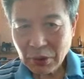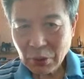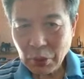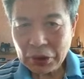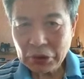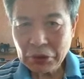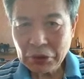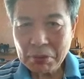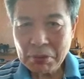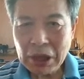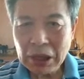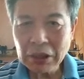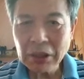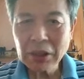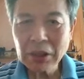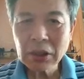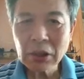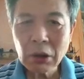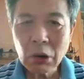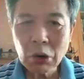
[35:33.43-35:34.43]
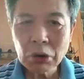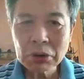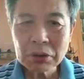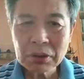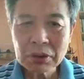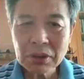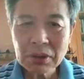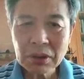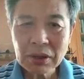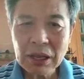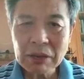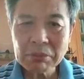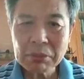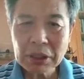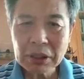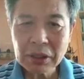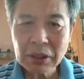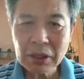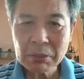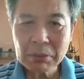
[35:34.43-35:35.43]
When remaining alone, let
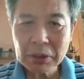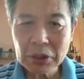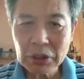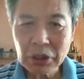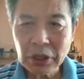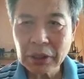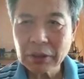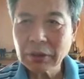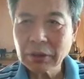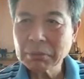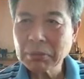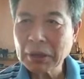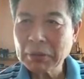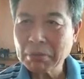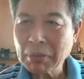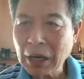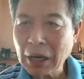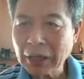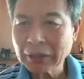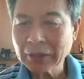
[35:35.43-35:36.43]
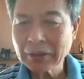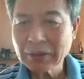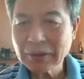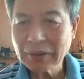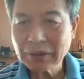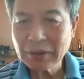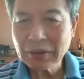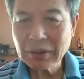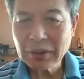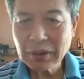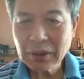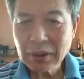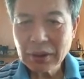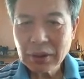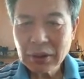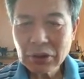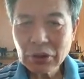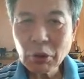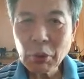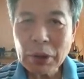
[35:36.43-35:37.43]
me keep a check on my mind.
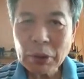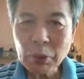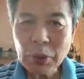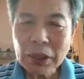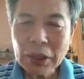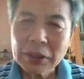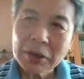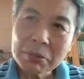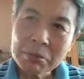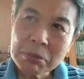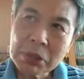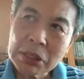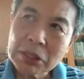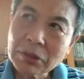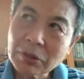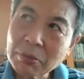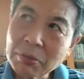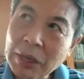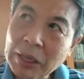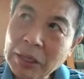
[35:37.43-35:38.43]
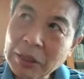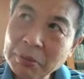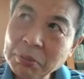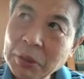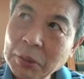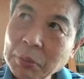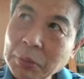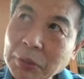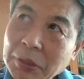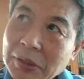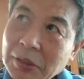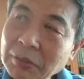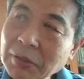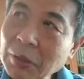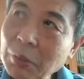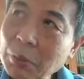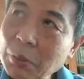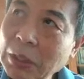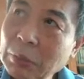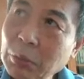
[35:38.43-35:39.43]
So when we are in the midst of many people,
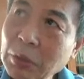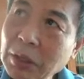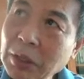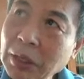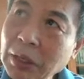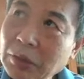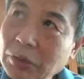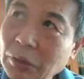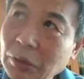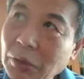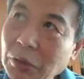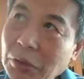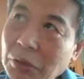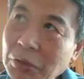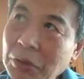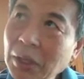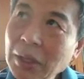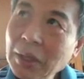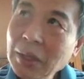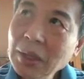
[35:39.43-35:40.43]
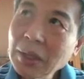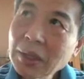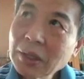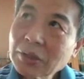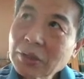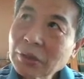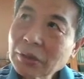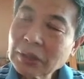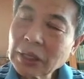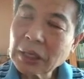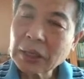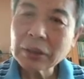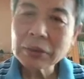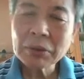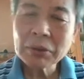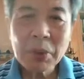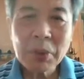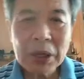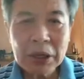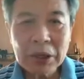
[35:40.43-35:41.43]
sometimes we get so
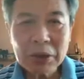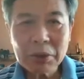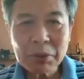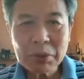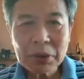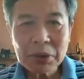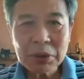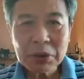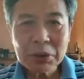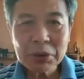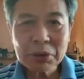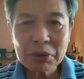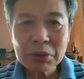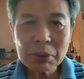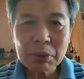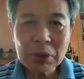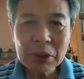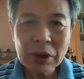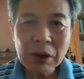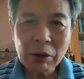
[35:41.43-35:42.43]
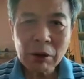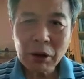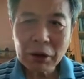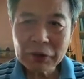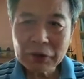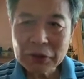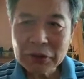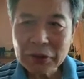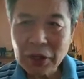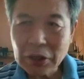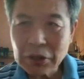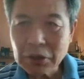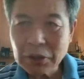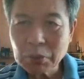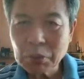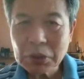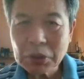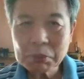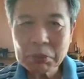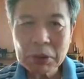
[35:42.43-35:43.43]
taken away, you know, in our
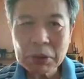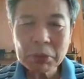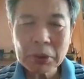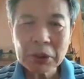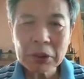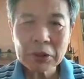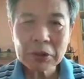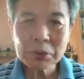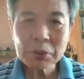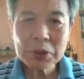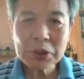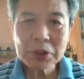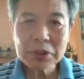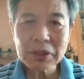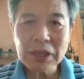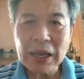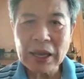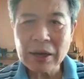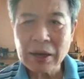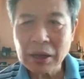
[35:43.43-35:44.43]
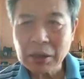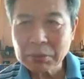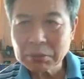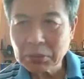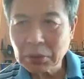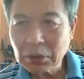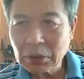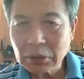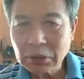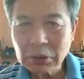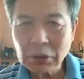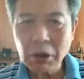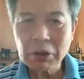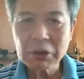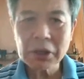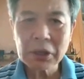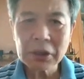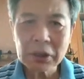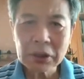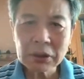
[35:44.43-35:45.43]
conversation with people, we just end up, you know,
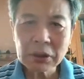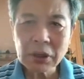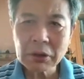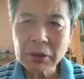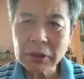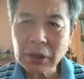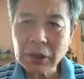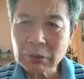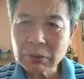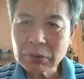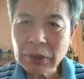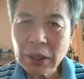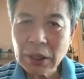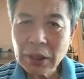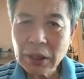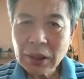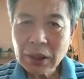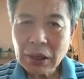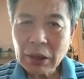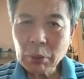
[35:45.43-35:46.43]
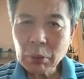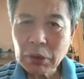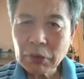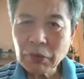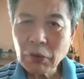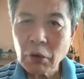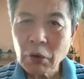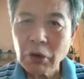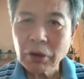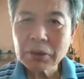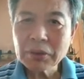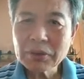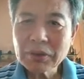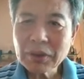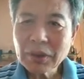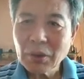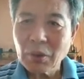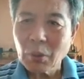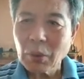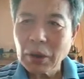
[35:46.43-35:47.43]
talking and we
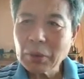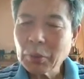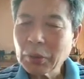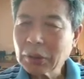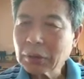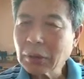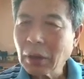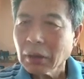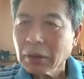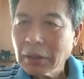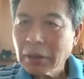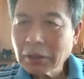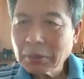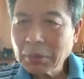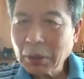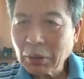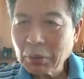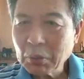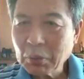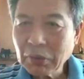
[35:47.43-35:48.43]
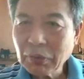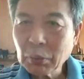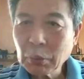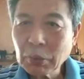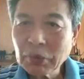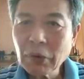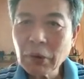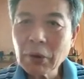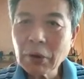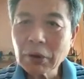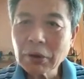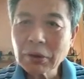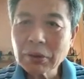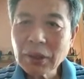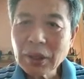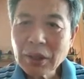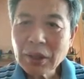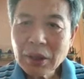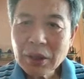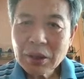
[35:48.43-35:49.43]
forgot what we are talking about. We
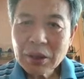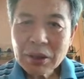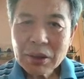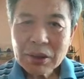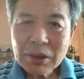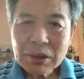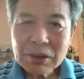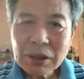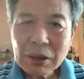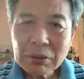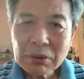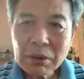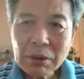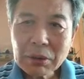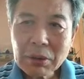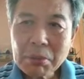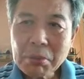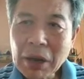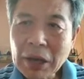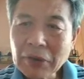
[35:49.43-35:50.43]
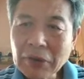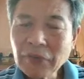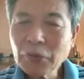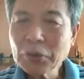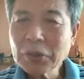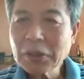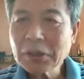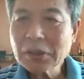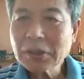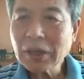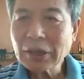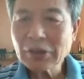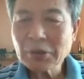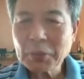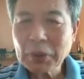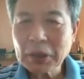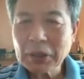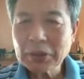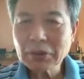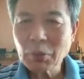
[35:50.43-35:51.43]
forgot the mindfulness
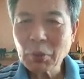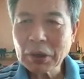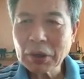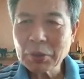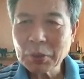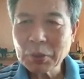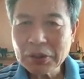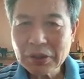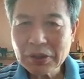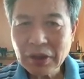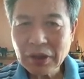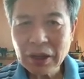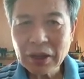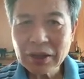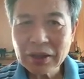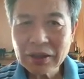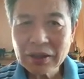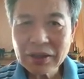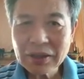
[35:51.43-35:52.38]
aspects of what we say.